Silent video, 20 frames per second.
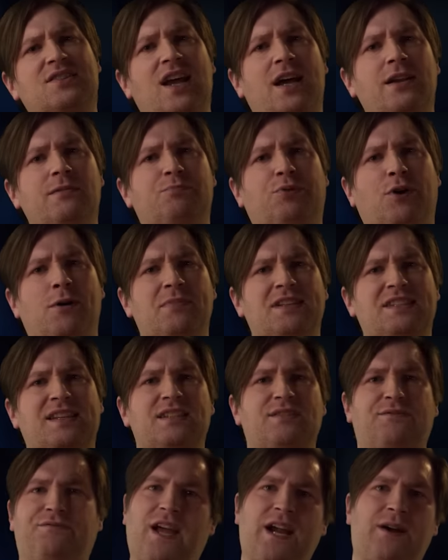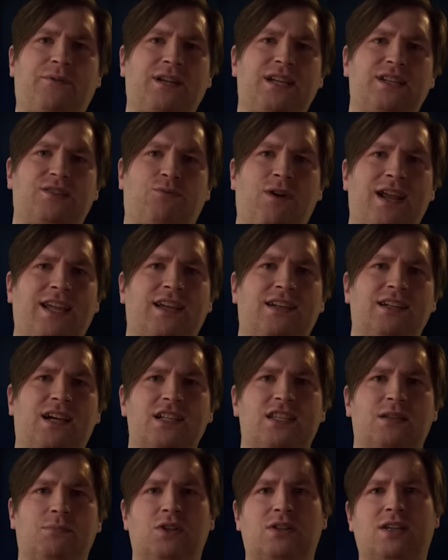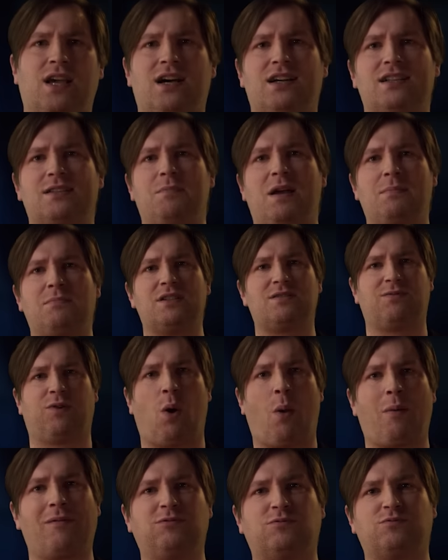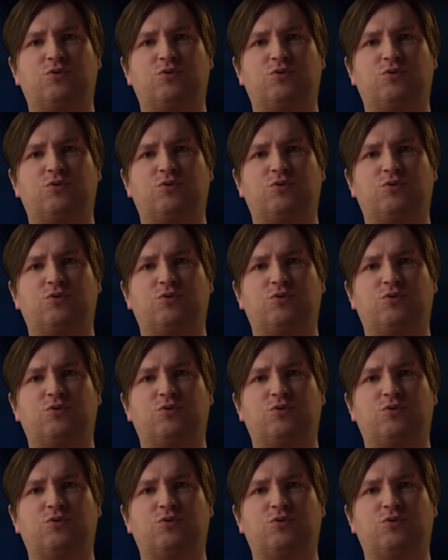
The Sun promises various recognisable cast members for...